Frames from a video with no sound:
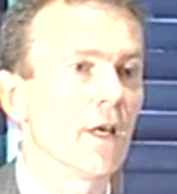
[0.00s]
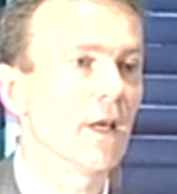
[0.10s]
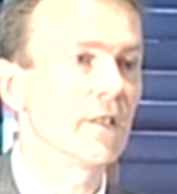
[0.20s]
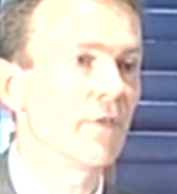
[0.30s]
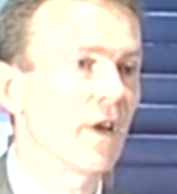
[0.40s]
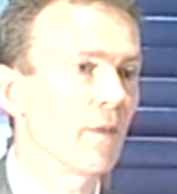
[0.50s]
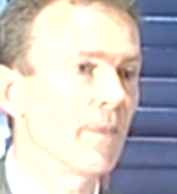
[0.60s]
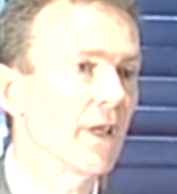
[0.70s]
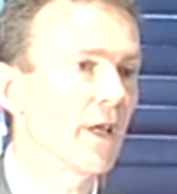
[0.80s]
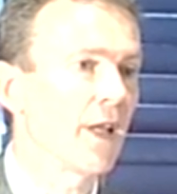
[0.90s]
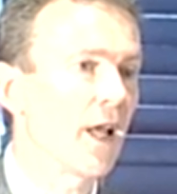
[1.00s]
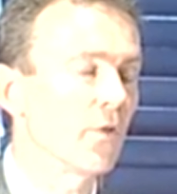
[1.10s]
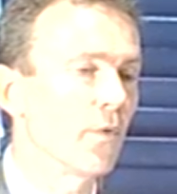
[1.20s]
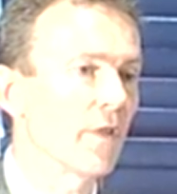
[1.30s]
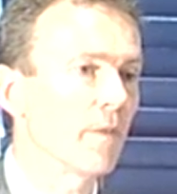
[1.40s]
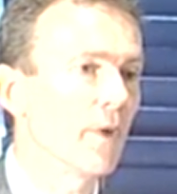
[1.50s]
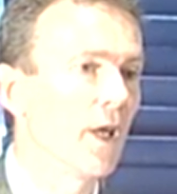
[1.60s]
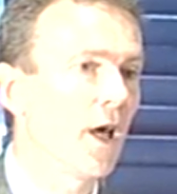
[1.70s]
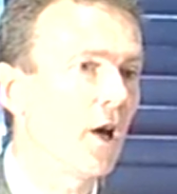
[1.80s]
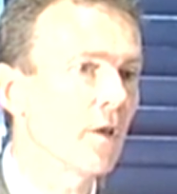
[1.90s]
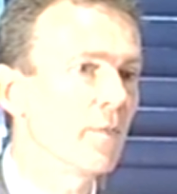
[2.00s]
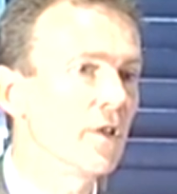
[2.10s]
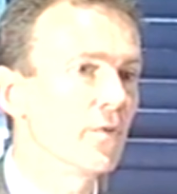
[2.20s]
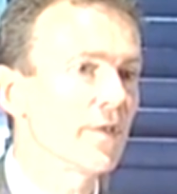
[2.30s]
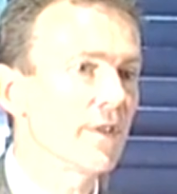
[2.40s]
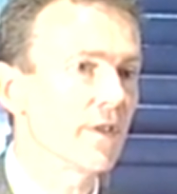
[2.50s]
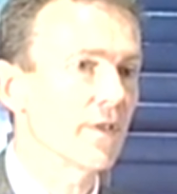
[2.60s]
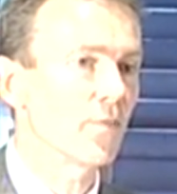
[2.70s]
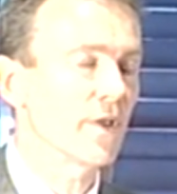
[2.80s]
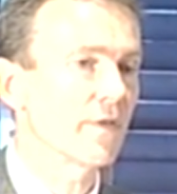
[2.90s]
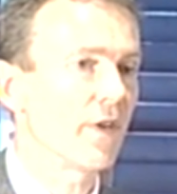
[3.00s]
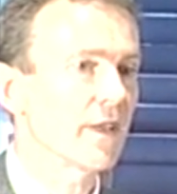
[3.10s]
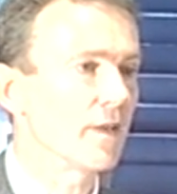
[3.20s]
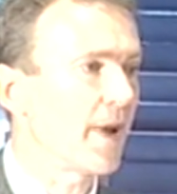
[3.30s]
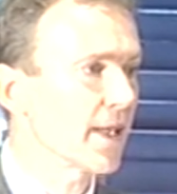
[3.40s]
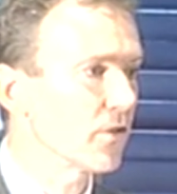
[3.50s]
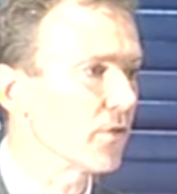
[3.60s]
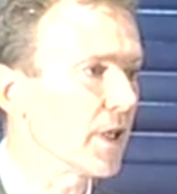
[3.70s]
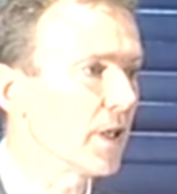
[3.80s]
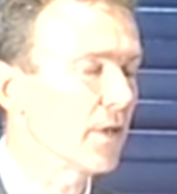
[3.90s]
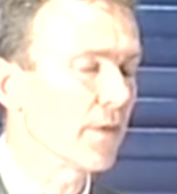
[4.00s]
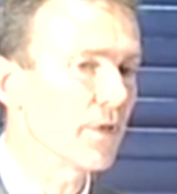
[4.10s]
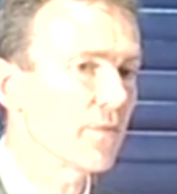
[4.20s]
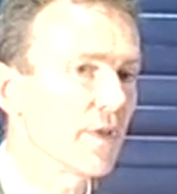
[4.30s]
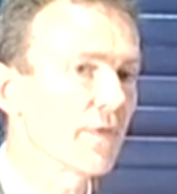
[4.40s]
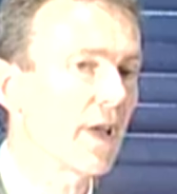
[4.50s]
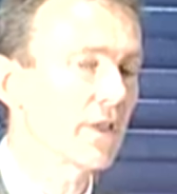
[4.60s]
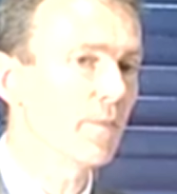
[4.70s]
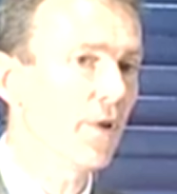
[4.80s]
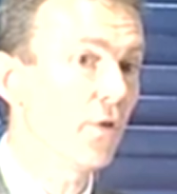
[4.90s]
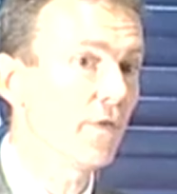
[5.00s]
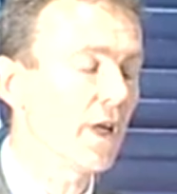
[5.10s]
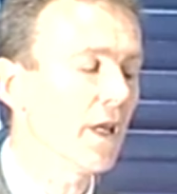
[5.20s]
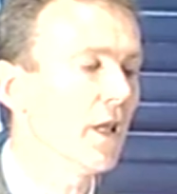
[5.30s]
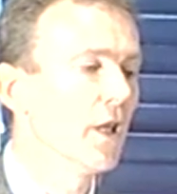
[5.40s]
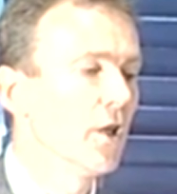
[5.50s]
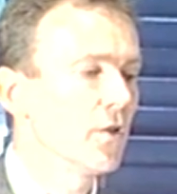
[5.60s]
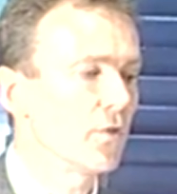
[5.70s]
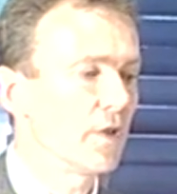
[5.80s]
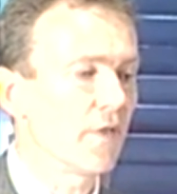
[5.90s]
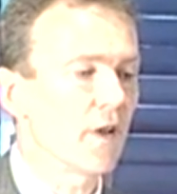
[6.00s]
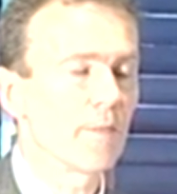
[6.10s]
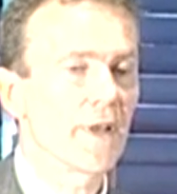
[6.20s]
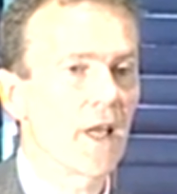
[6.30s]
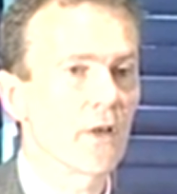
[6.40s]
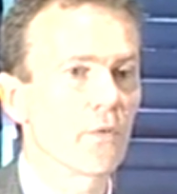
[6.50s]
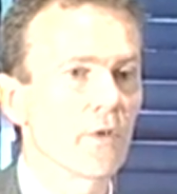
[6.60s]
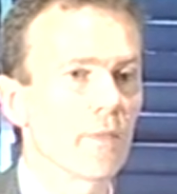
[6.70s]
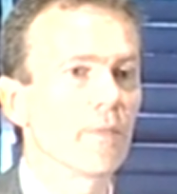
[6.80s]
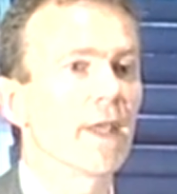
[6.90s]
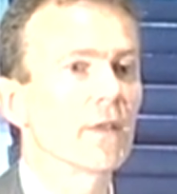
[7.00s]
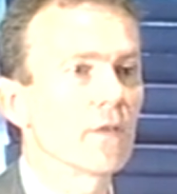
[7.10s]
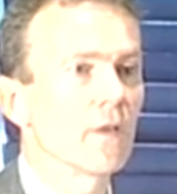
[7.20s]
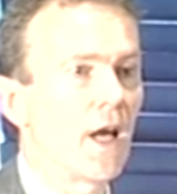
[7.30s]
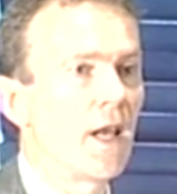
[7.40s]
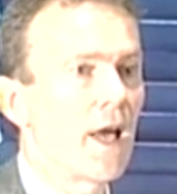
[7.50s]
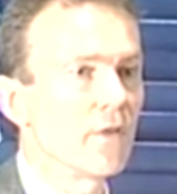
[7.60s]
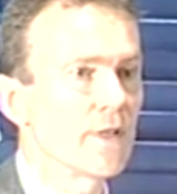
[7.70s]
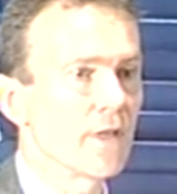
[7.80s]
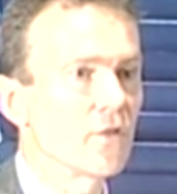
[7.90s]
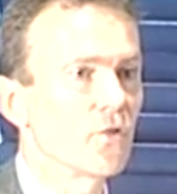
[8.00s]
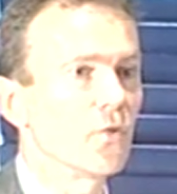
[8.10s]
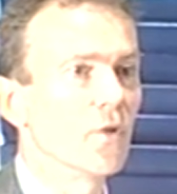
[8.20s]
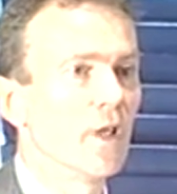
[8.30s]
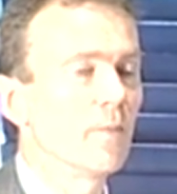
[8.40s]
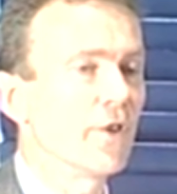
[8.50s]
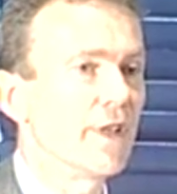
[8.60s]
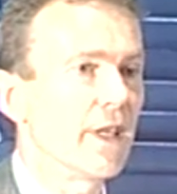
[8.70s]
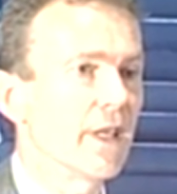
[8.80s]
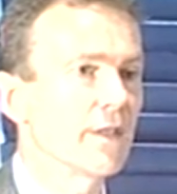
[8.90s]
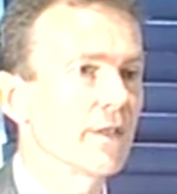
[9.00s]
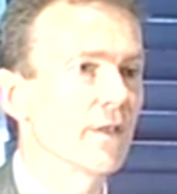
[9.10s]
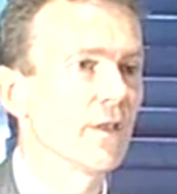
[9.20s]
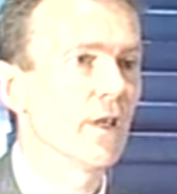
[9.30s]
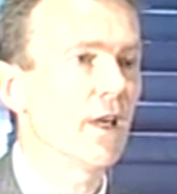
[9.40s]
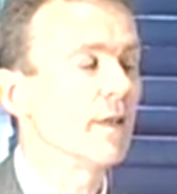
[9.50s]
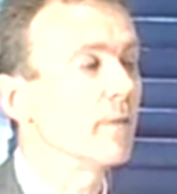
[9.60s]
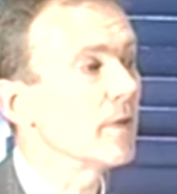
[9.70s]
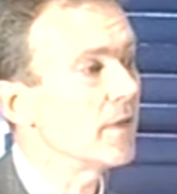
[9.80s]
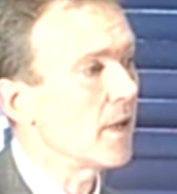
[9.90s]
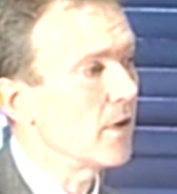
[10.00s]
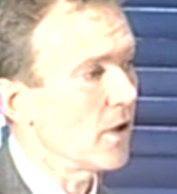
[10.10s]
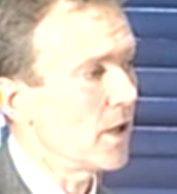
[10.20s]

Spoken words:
developing an algorithm. How can we use this risk factor battery or this risk factor profile to develop an algorithm that allows us to predict and then